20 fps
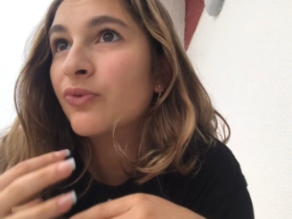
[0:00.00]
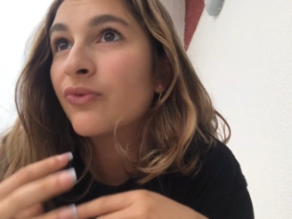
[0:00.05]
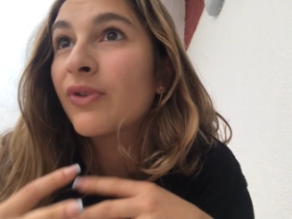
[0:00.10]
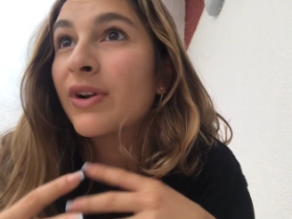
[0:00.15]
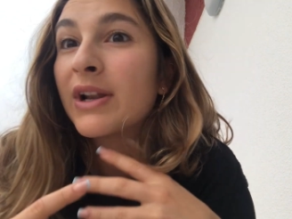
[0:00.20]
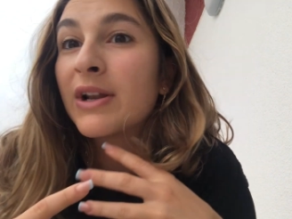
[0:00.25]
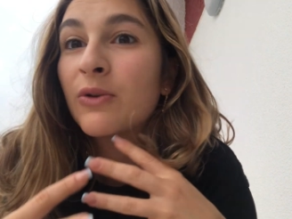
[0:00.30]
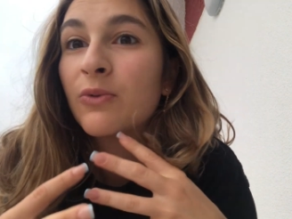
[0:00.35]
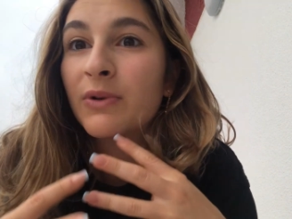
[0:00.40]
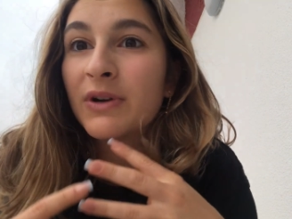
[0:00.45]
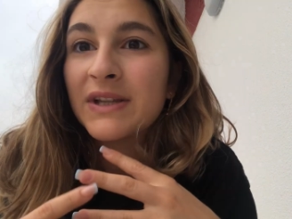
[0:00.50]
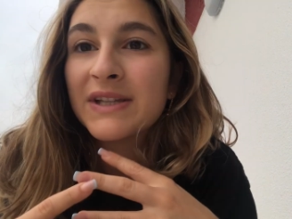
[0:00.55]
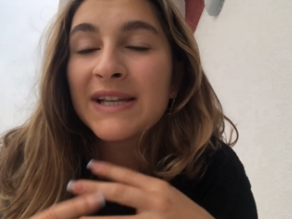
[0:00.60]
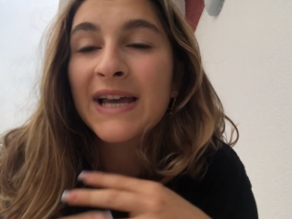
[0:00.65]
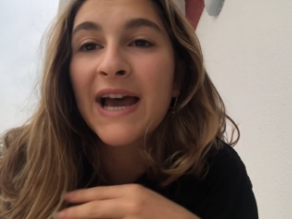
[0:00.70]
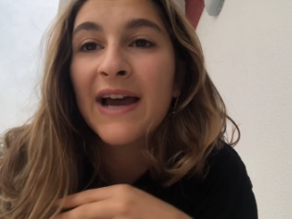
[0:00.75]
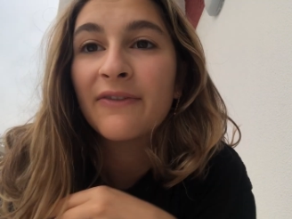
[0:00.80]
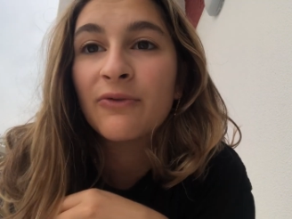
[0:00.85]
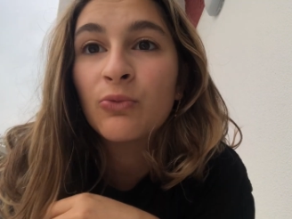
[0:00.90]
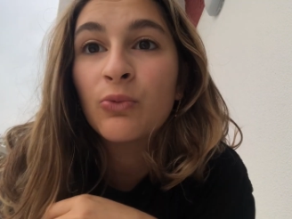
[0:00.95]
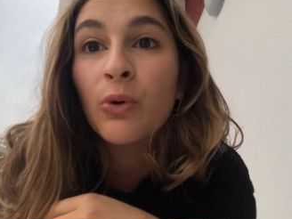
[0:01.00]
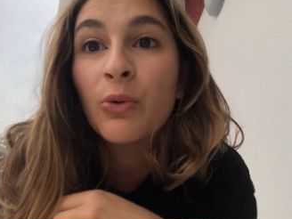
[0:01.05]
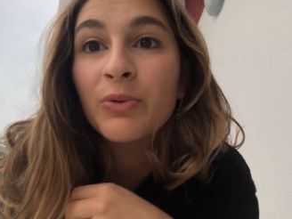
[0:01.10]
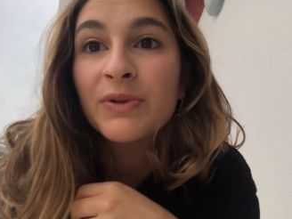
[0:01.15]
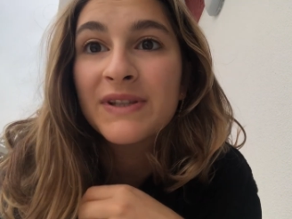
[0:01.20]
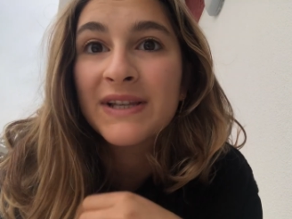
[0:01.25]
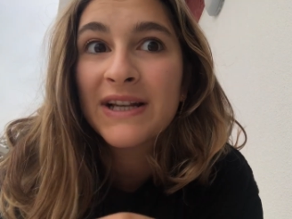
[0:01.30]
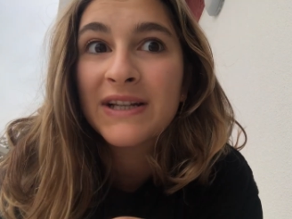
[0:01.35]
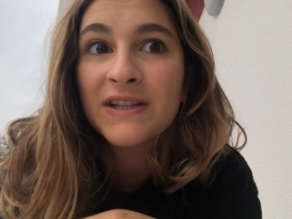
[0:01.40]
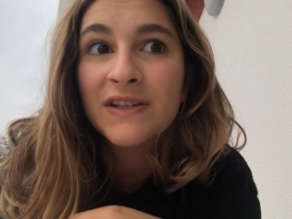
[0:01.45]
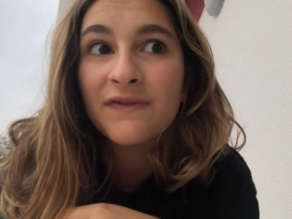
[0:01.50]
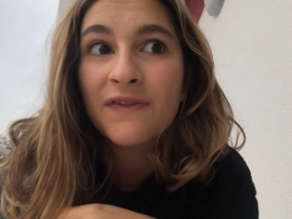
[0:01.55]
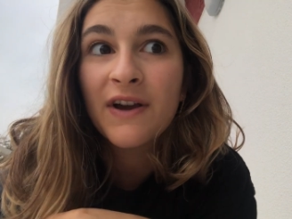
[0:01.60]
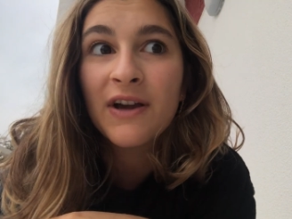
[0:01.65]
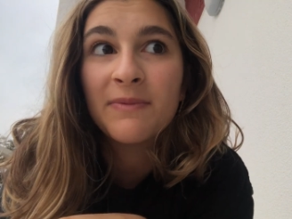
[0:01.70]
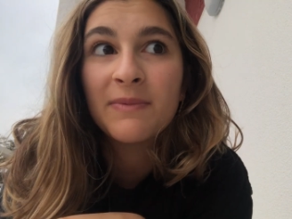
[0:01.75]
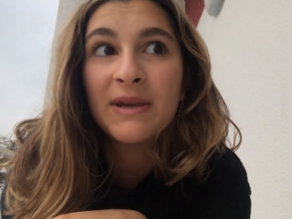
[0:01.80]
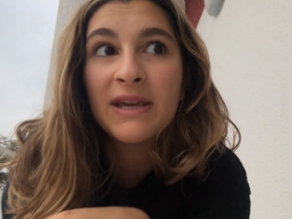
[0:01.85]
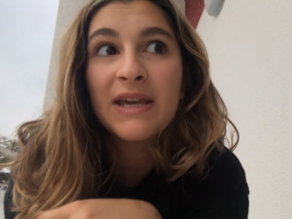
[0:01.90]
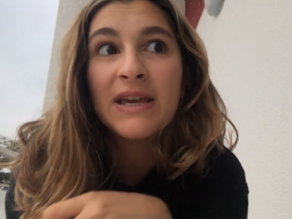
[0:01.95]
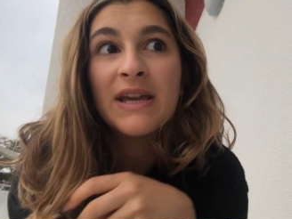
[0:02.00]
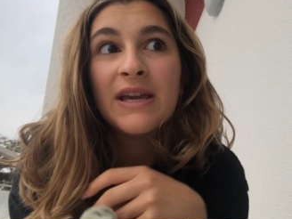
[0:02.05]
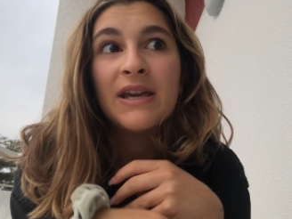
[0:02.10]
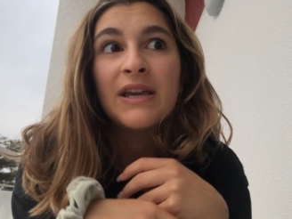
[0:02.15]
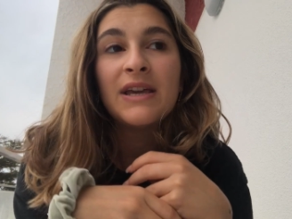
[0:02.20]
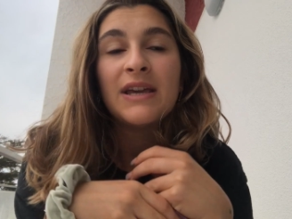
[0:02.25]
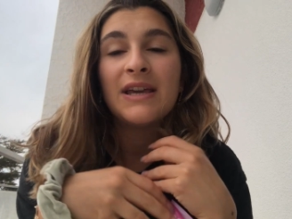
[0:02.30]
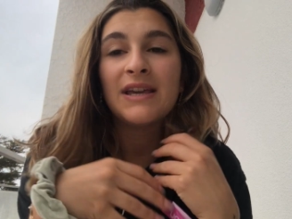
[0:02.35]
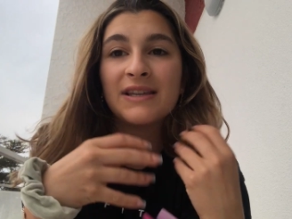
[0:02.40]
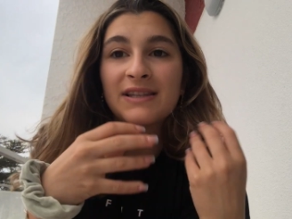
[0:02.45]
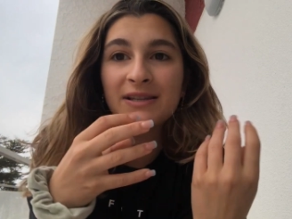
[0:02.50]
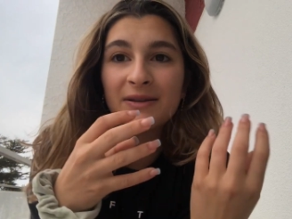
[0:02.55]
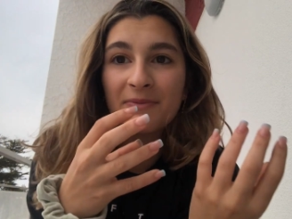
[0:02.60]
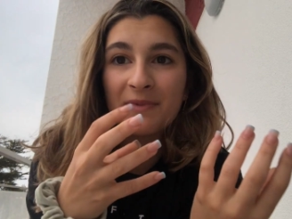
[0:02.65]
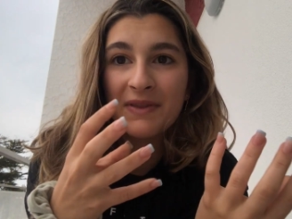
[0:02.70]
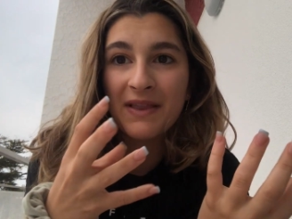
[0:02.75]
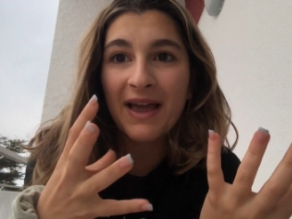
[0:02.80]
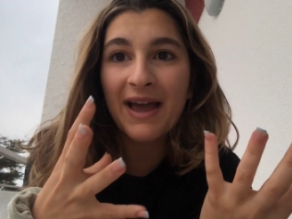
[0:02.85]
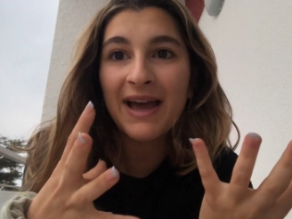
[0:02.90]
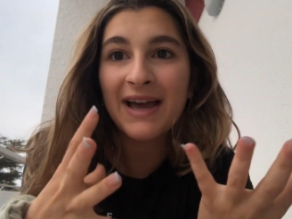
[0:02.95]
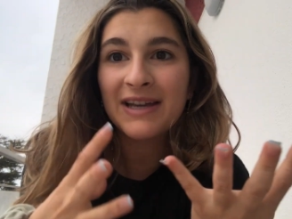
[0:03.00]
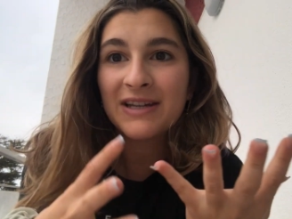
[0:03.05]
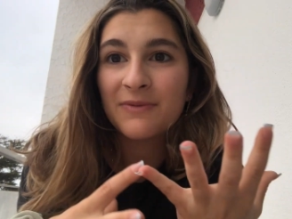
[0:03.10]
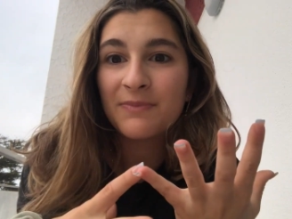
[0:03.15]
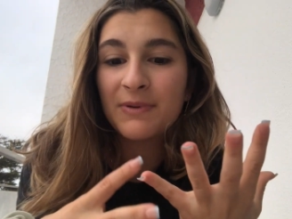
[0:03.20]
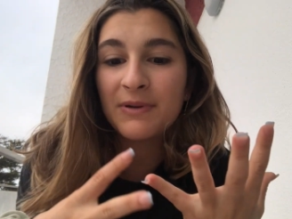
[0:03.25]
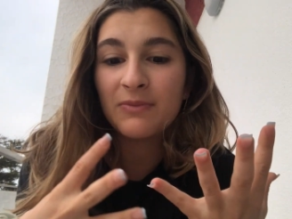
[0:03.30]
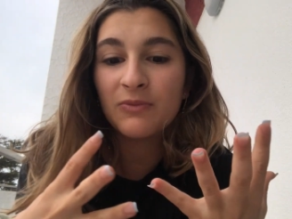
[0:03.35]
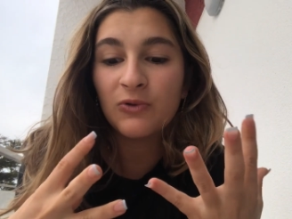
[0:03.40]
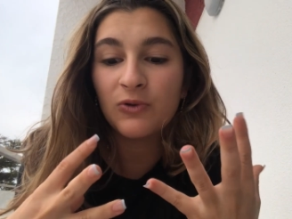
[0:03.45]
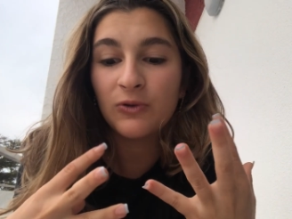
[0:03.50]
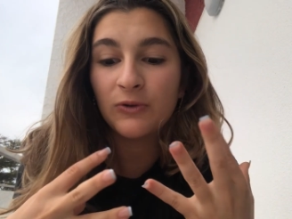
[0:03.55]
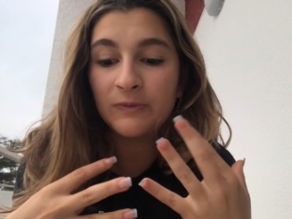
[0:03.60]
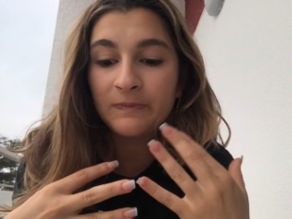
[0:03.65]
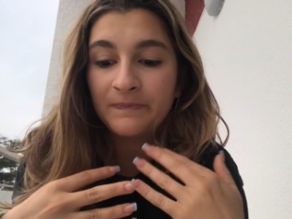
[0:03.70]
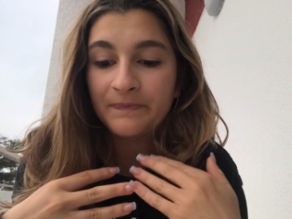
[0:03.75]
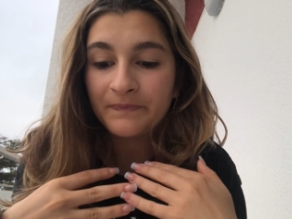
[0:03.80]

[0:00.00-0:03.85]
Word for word: really wanted to have and what would satisfy me, it's something that had a bit more